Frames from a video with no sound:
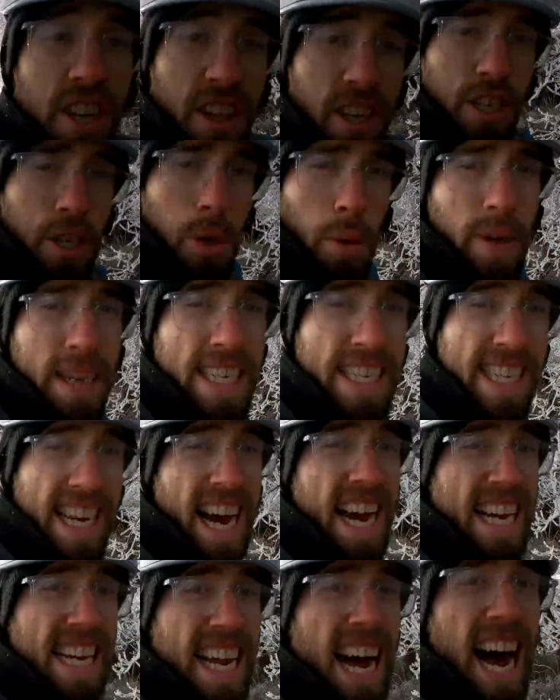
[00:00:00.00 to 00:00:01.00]
the tree
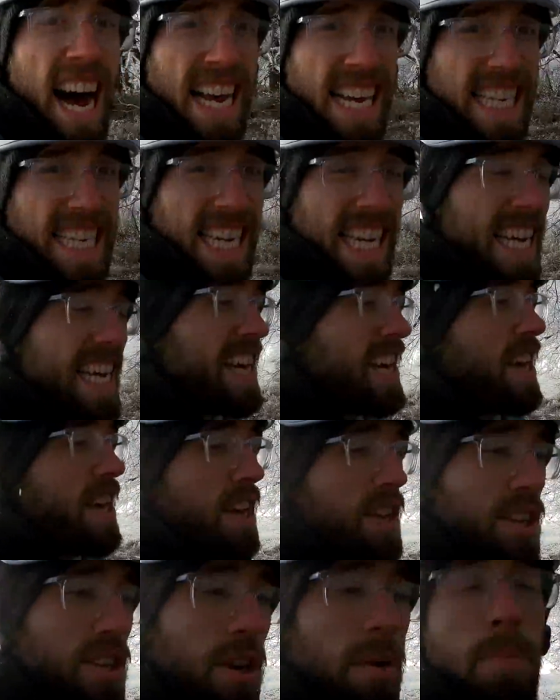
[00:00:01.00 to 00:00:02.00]
side height,
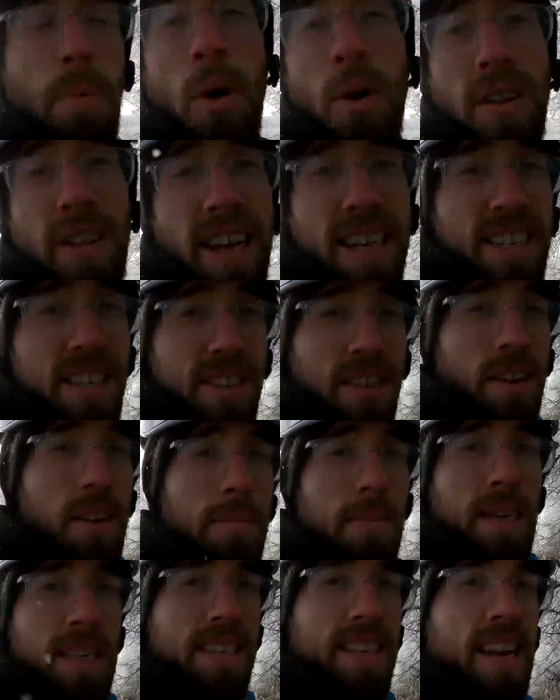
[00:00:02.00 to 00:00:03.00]
your portaledge is going to
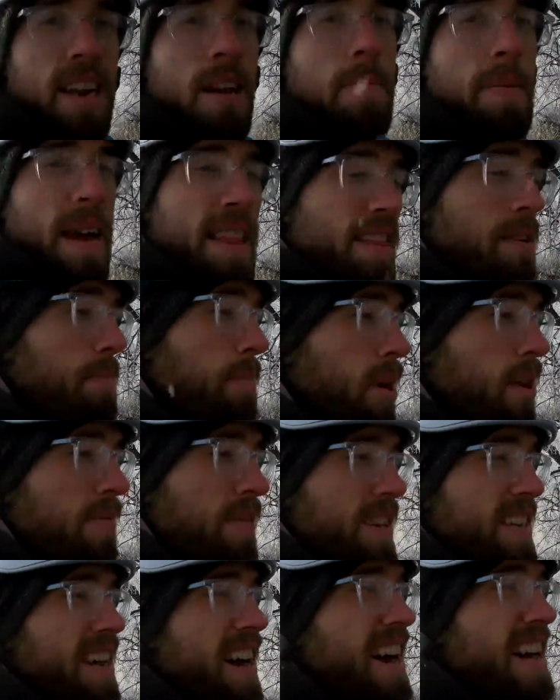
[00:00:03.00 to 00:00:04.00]
be set up at the
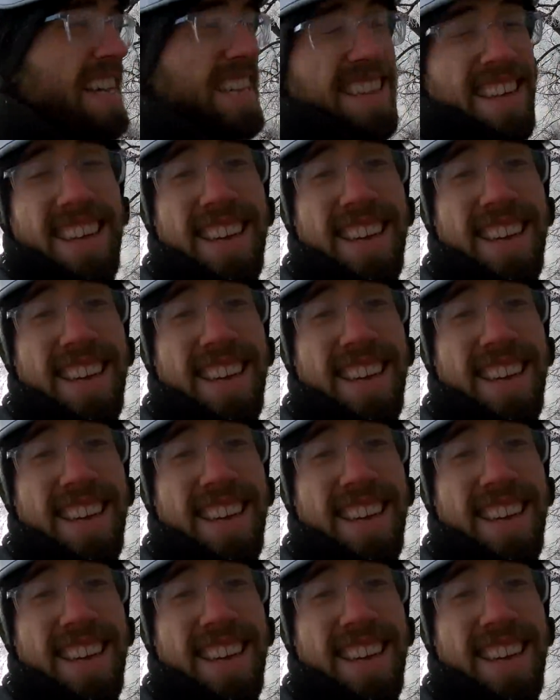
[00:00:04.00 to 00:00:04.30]
perfect height.